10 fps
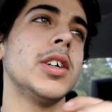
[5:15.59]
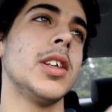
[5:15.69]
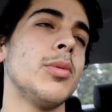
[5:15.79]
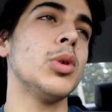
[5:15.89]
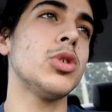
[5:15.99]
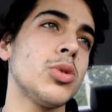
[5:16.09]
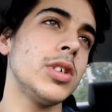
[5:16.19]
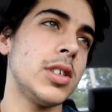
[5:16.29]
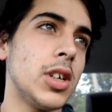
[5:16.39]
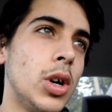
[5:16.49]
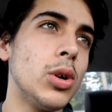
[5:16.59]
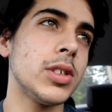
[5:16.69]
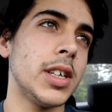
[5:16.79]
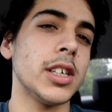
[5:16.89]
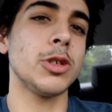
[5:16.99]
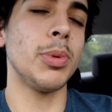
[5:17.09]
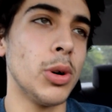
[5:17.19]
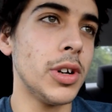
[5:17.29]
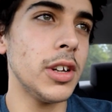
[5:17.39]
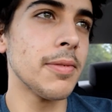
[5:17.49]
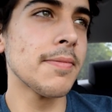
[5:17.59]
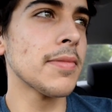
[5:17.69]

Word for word: and then we were squeezing the hose and exploded.